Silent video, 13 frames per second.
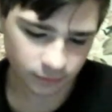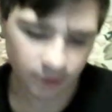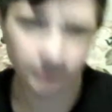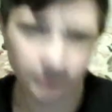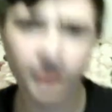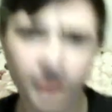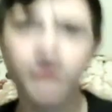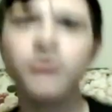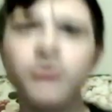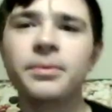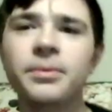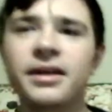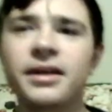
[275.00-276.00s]
But yeah,
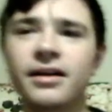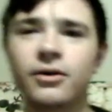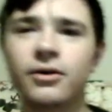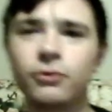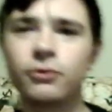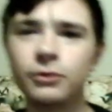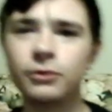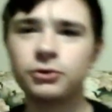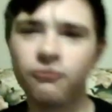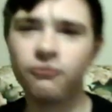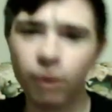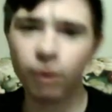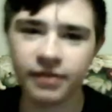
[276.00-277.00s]
it'll be a crucial
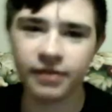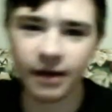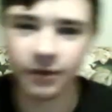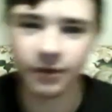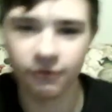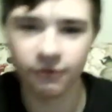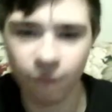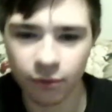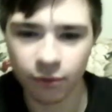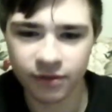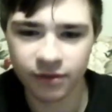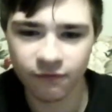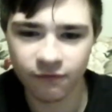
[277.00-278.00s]
4th down here.
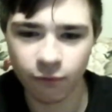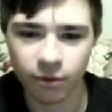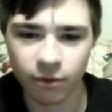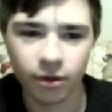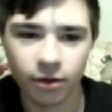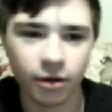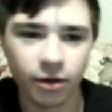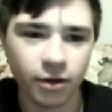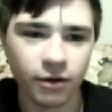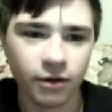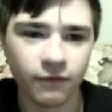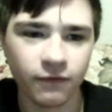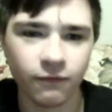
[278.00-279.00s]
4th and 4
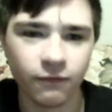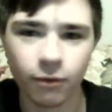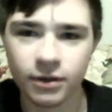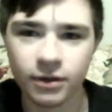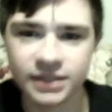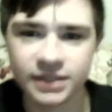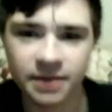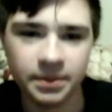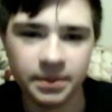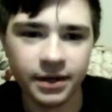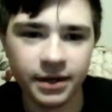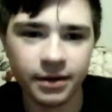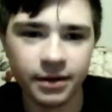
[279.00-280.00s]
for Austin
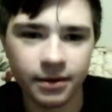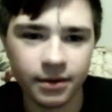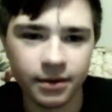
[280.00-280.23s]
Peay.